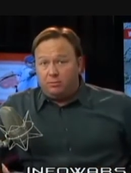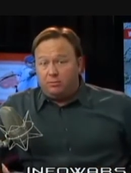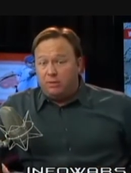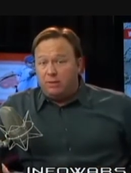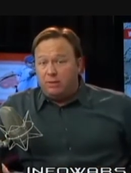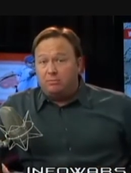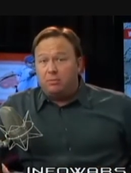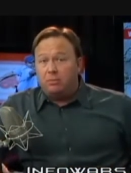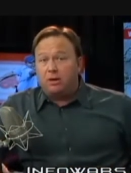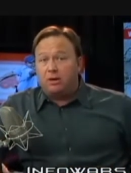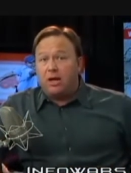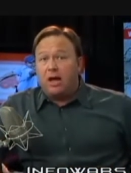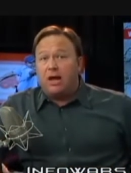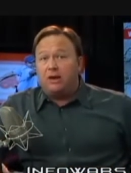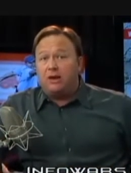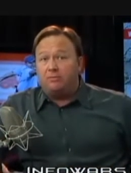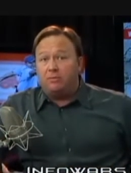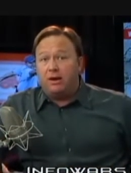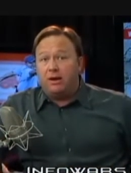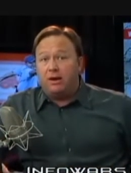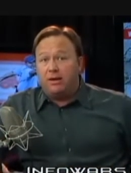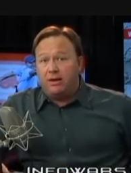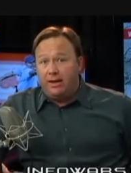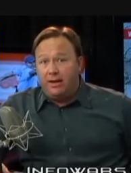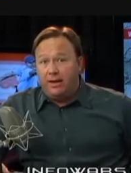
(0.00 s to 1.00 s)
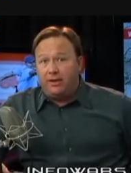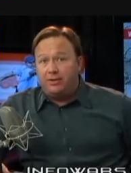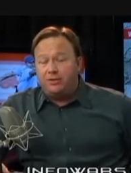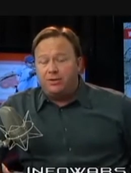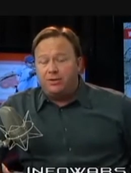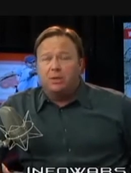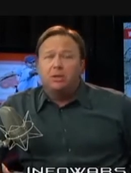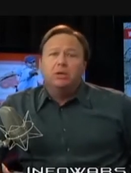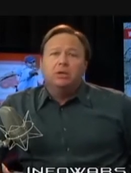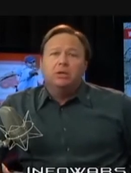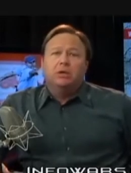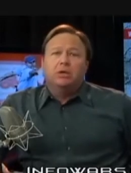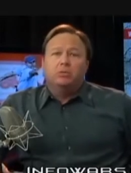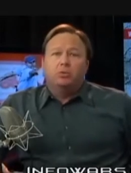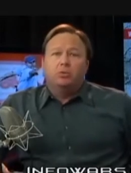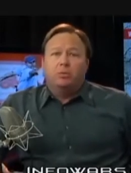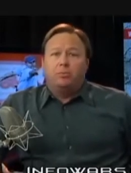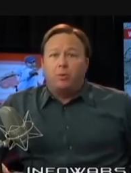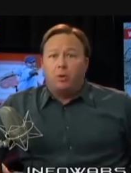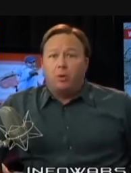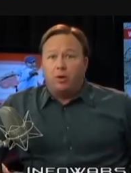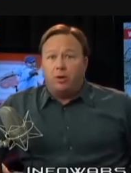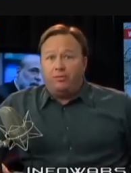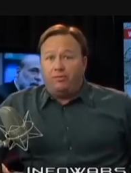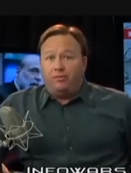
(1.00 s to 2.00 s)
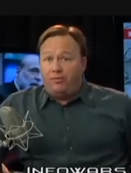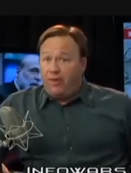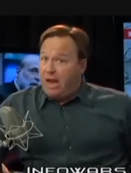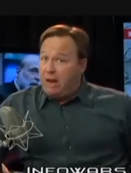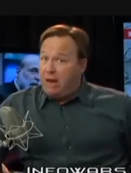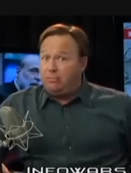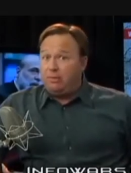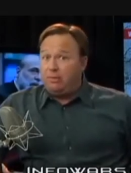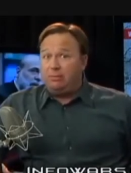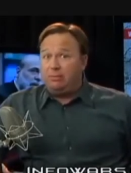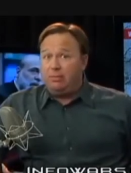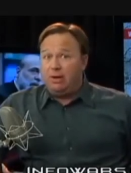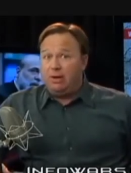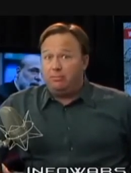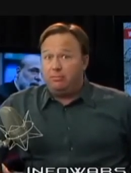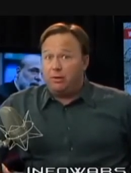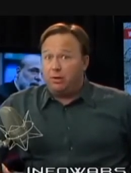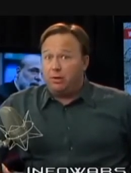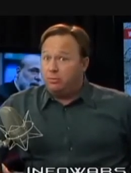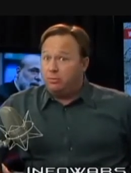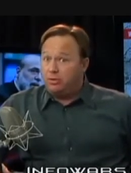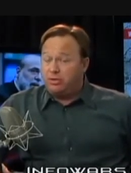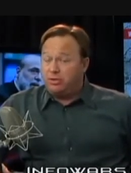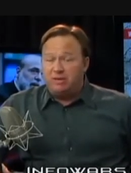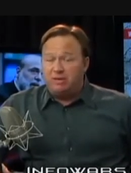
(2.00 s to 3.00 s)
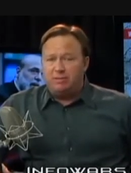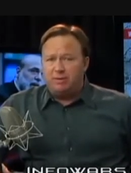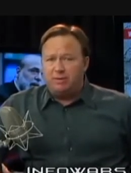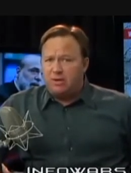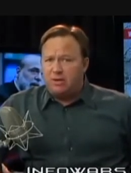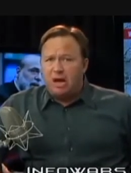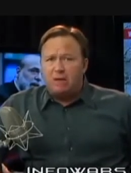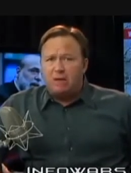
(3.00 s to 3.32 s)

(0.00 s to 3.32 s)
Remember, Cadre kids, report a family member and receive a